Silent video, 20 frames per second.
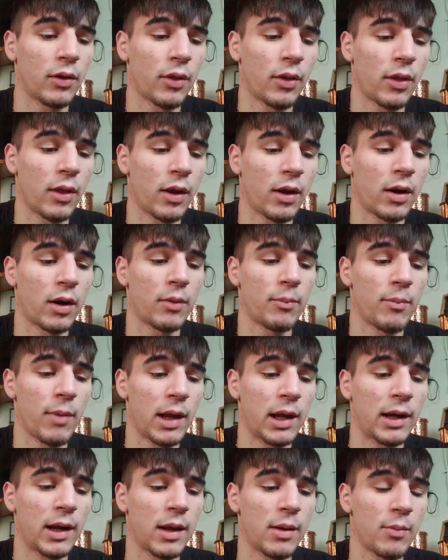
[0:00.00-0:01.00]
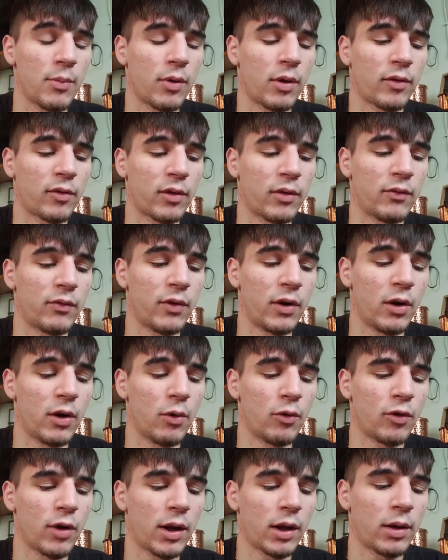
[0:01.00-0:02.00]
their Mega Knight plus Inferno
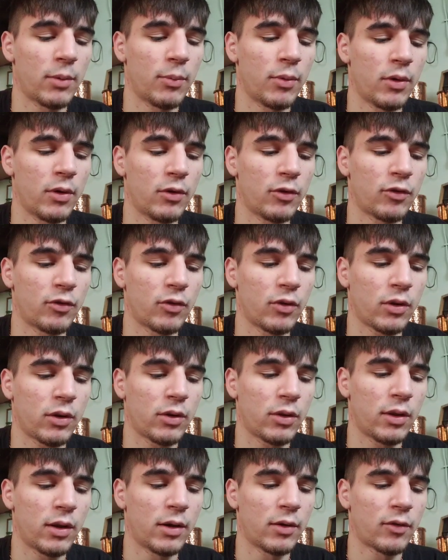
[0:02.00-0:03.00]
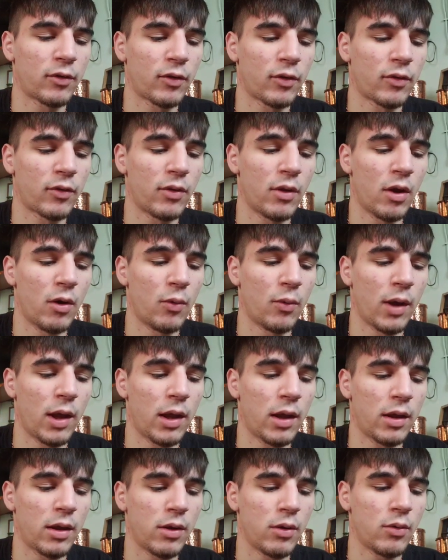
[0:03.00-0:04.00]
Dragon push, there's just no way.
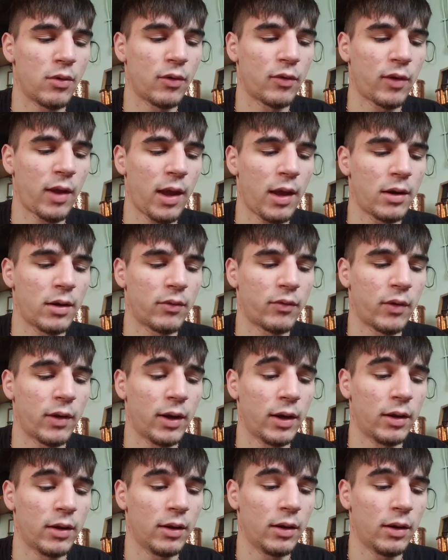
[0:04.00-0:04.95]
You just can't defend it.